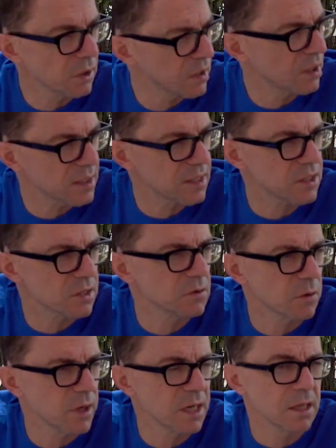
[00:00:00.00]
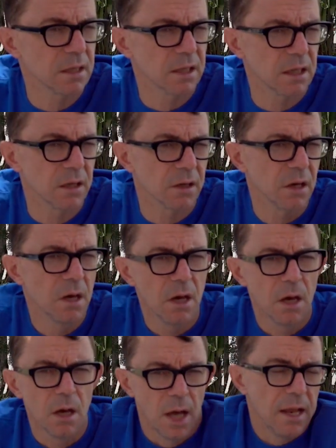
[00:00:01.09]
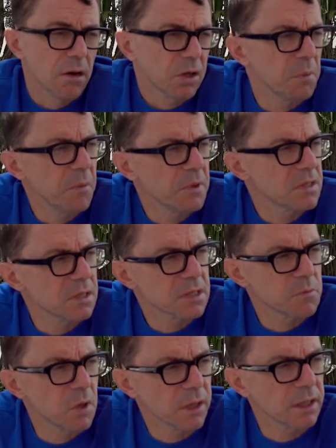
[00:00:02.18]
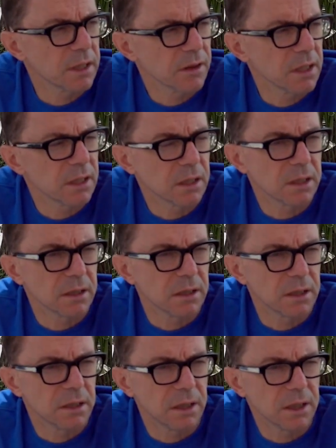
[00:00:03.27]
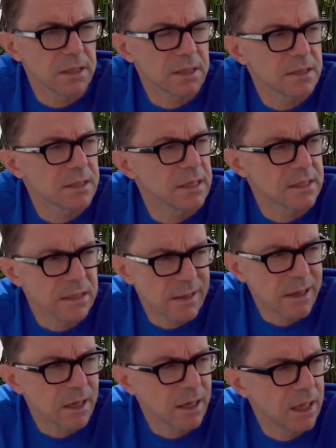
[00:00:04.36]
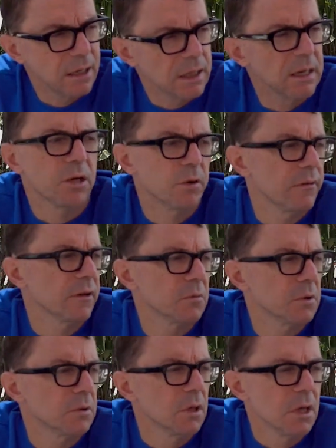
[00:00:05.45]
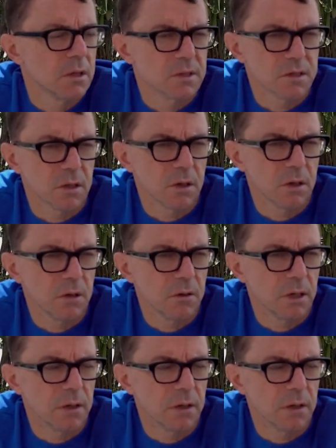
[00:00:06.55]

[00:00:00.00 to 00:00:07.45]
localization already in the cloud, and our commitment to this market, I think, is clear and unequivocal. So